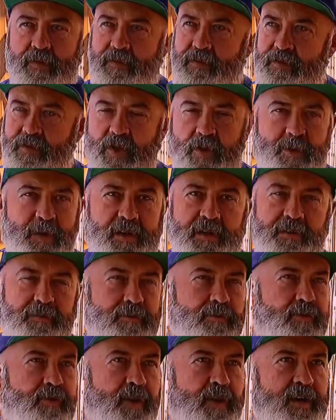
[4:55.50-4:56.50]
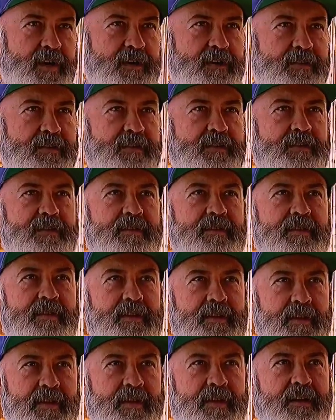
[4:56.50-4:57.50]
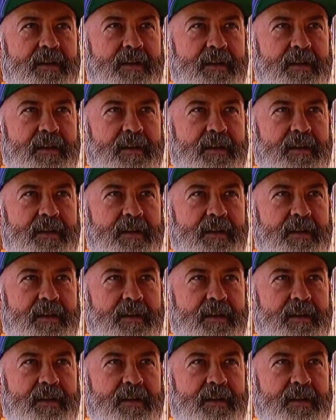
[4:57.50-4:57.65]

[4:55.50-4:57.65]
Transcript: so many different varieties. Yeah.